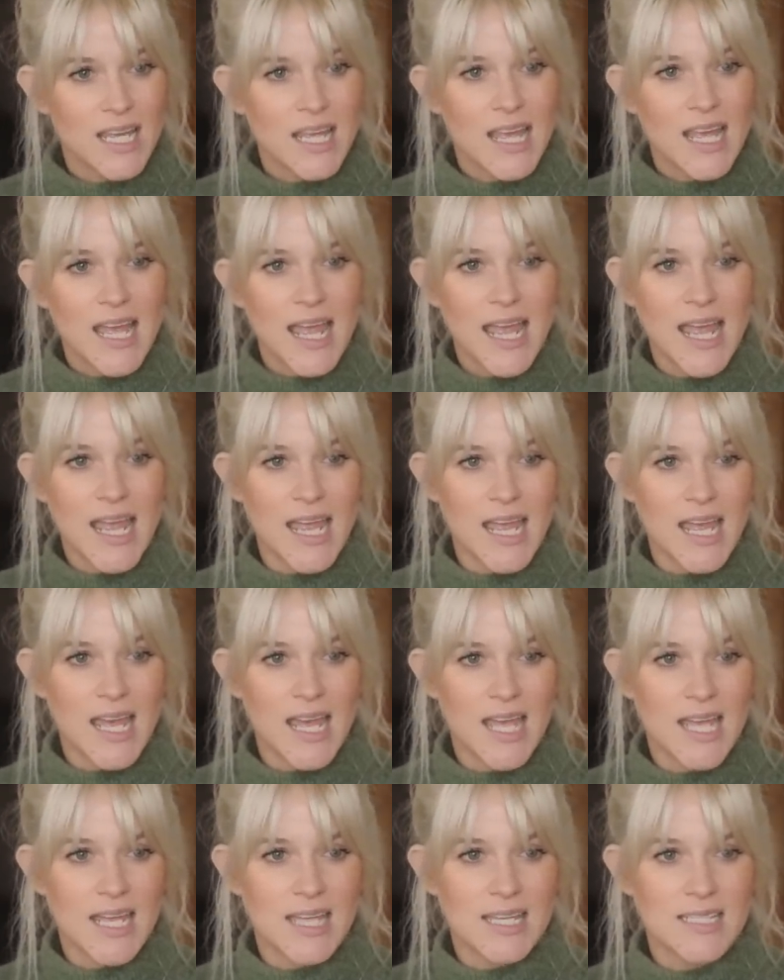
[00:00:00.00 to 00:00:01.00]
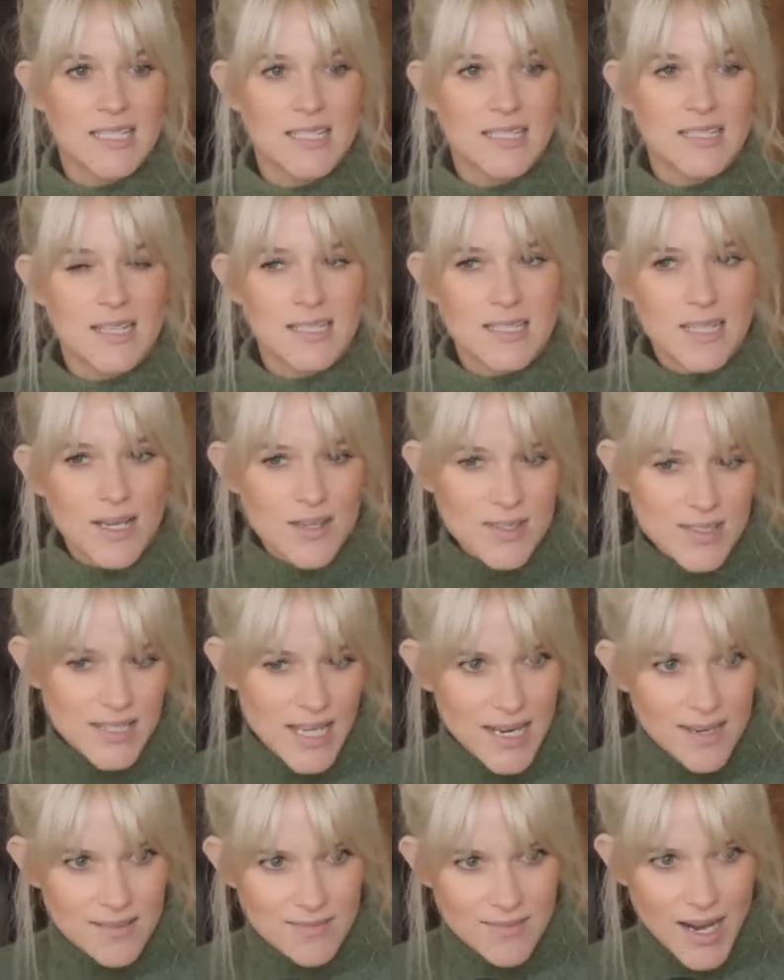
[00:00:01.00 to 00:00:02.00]
mm and that's how you
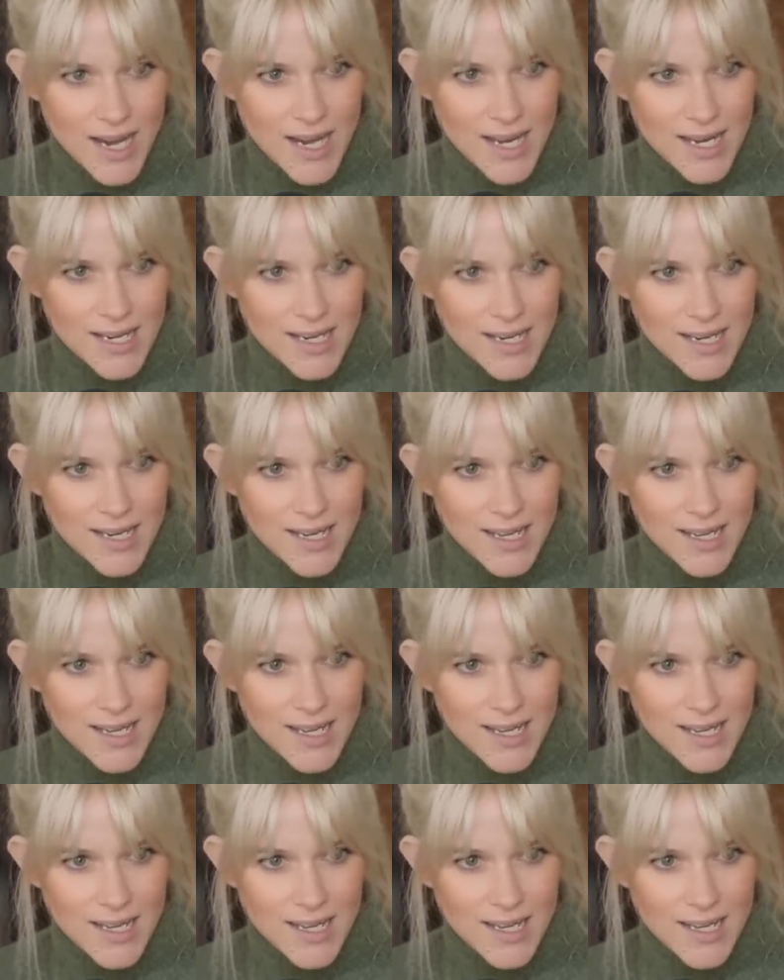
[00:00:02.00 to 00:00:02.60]
say it, right?